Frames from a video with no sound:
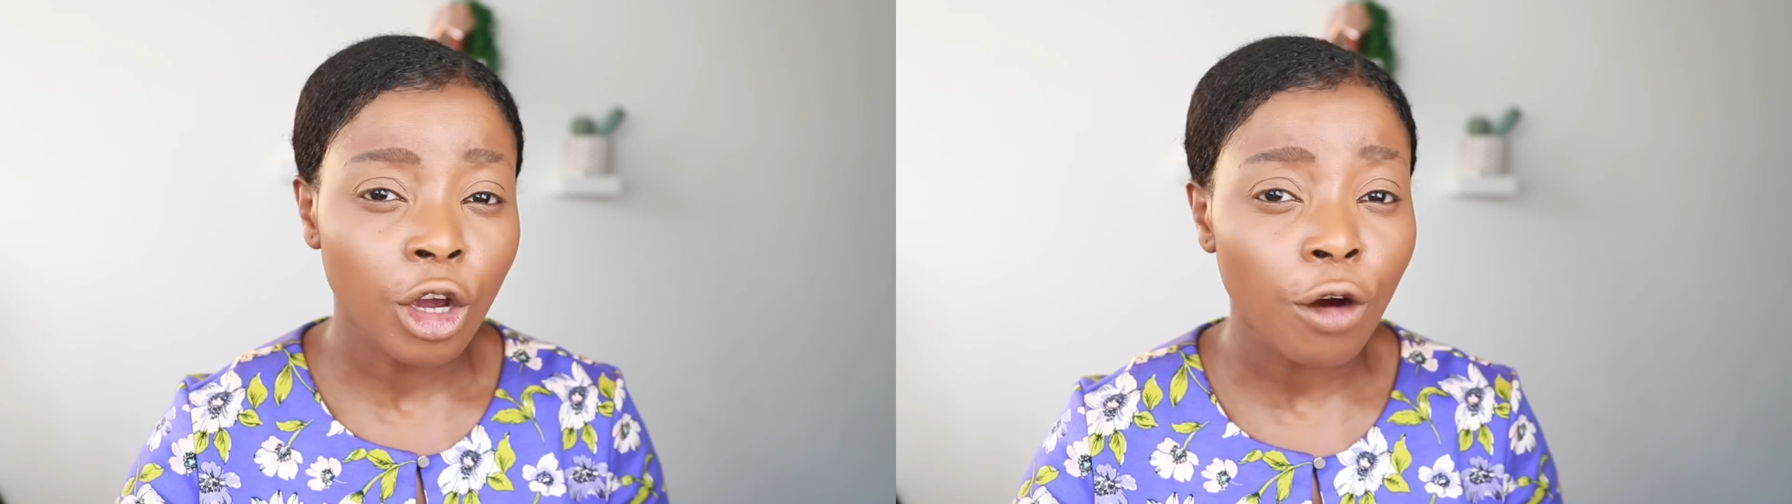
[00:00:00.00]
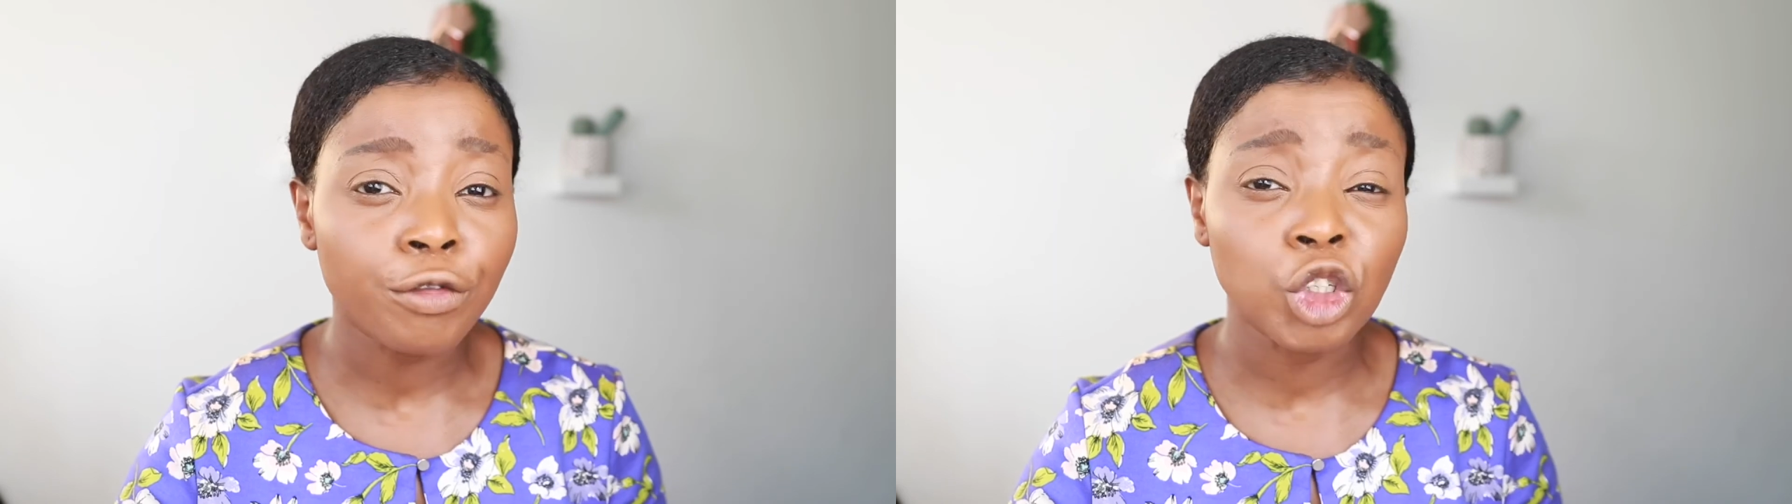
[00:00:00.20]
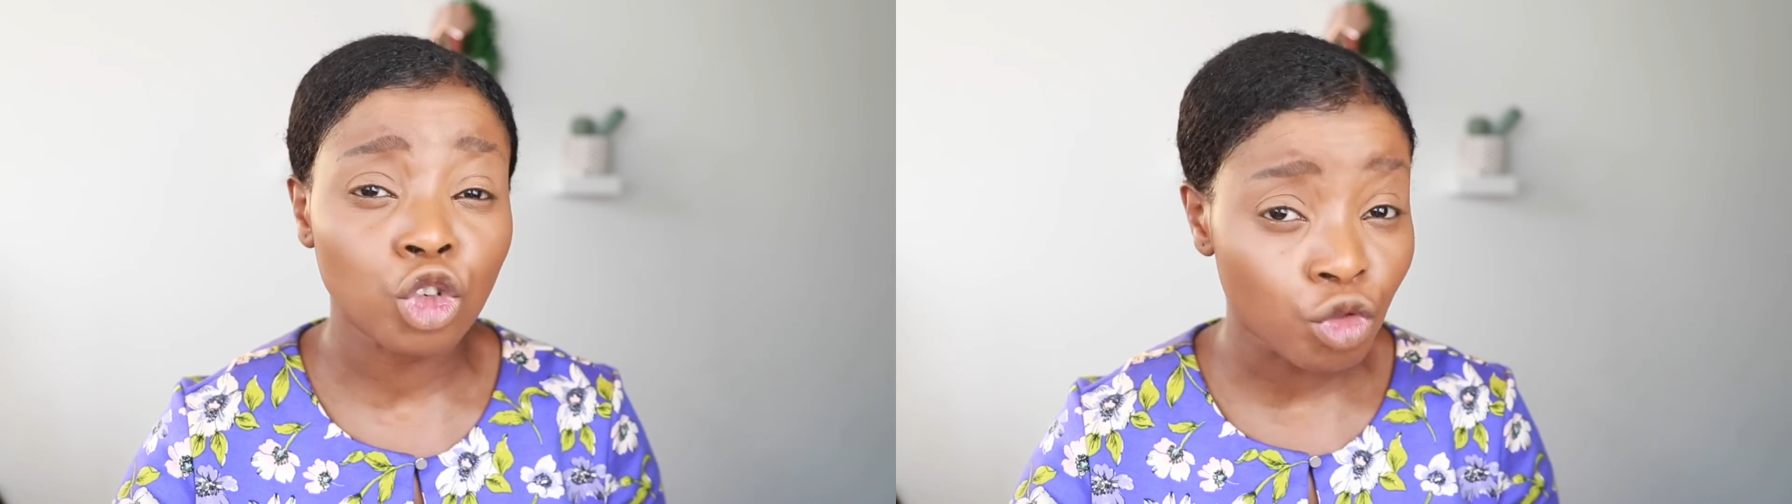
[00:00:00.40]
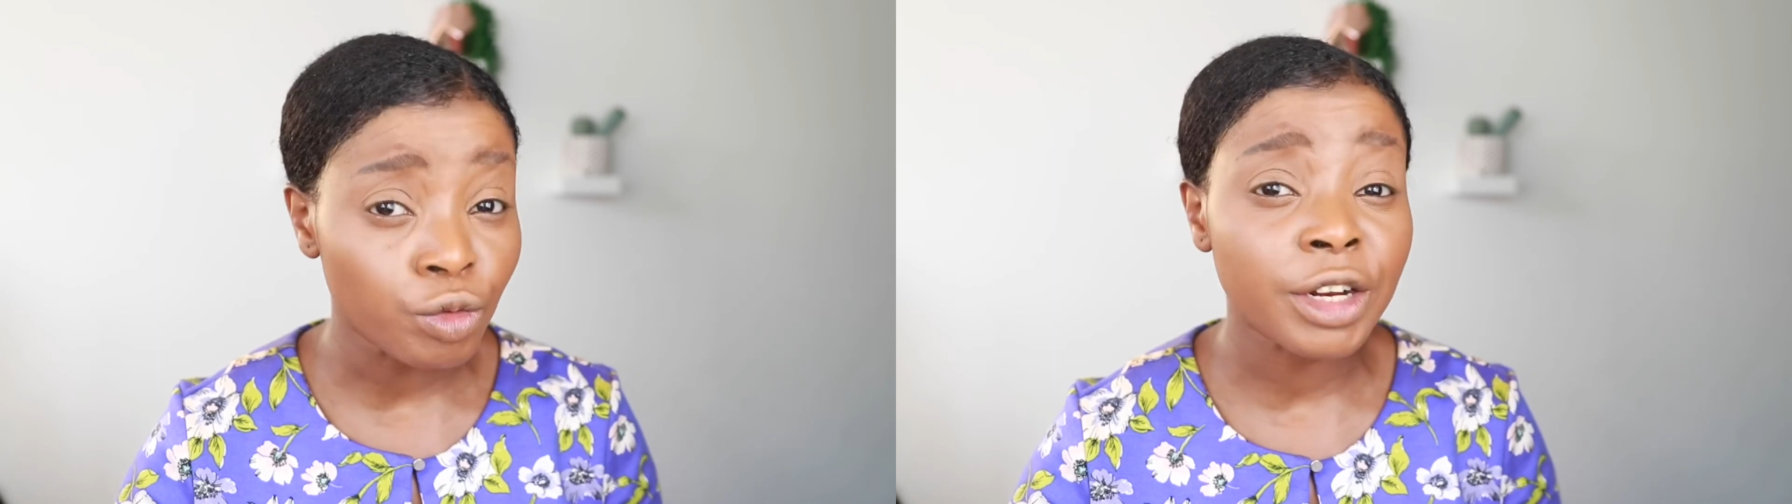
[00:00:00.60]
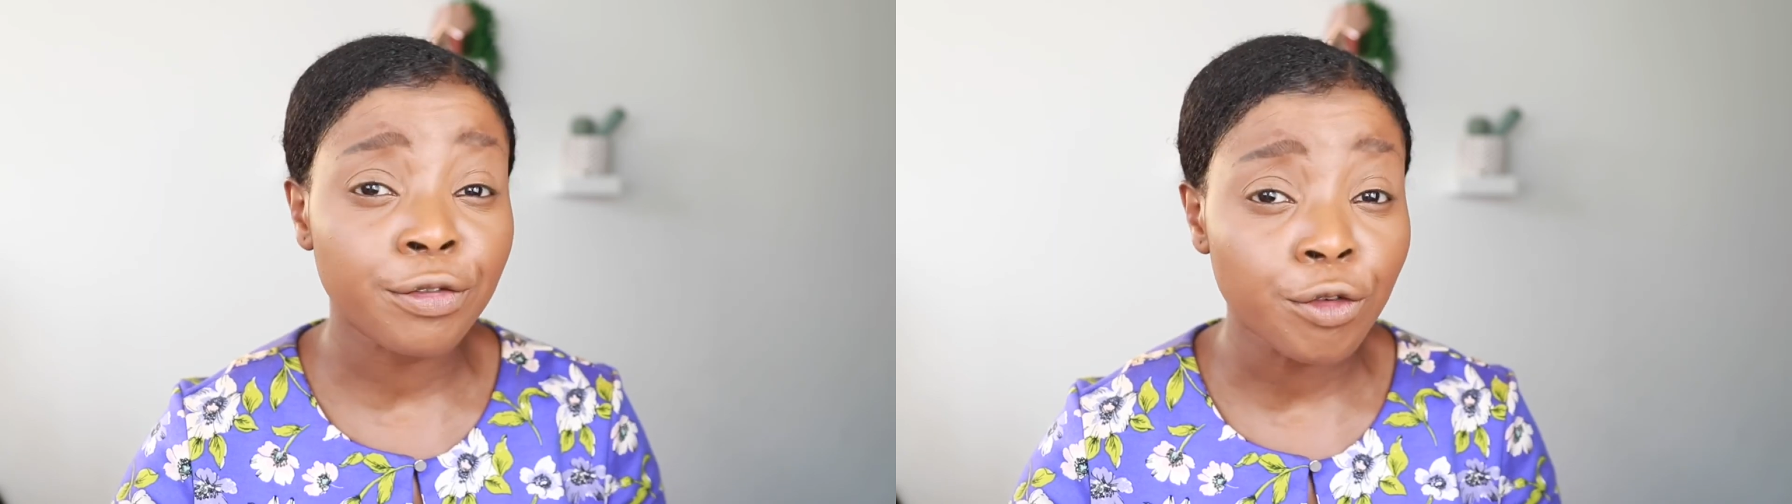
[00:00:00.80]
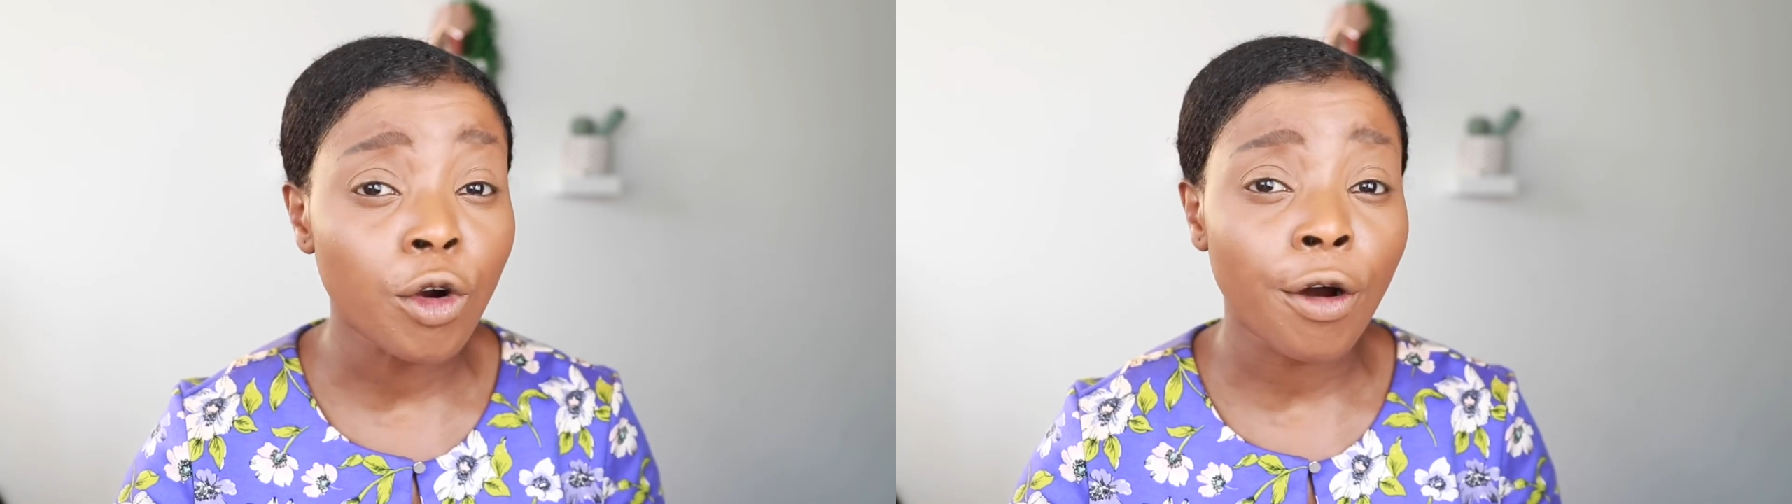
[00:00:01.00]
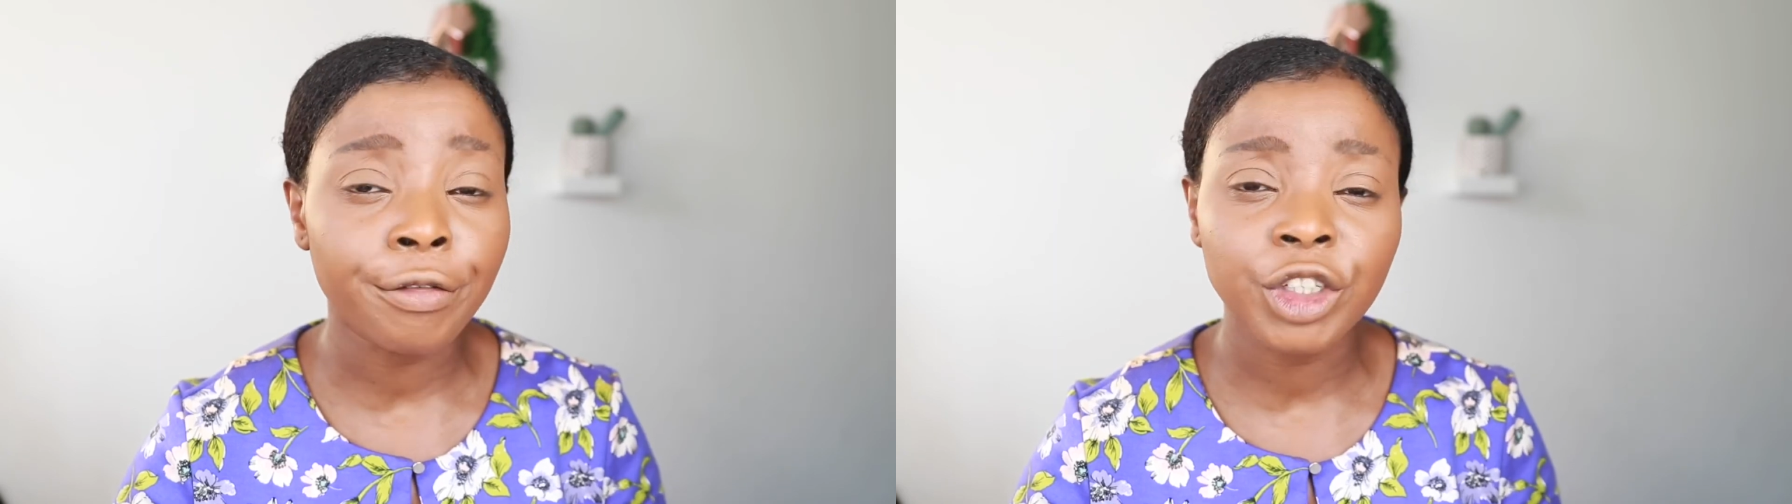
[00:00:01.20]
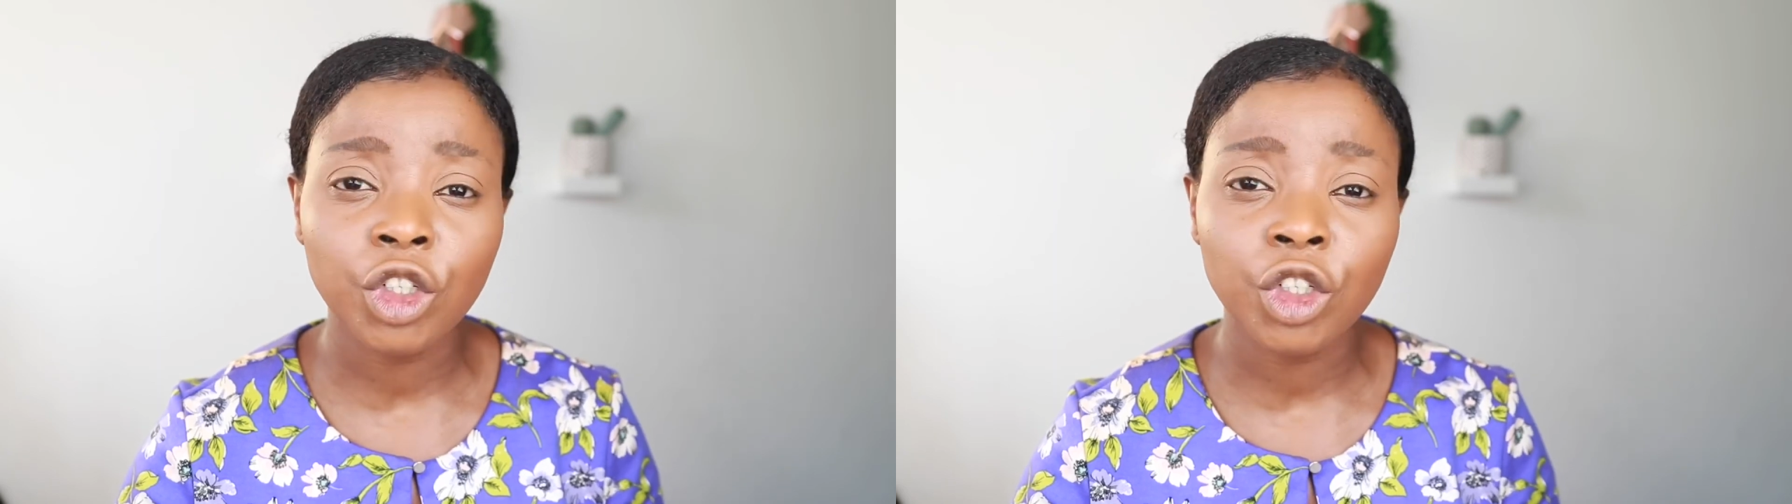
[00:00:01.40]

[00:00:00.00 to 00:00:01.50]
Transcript: Coverage is really full coverage,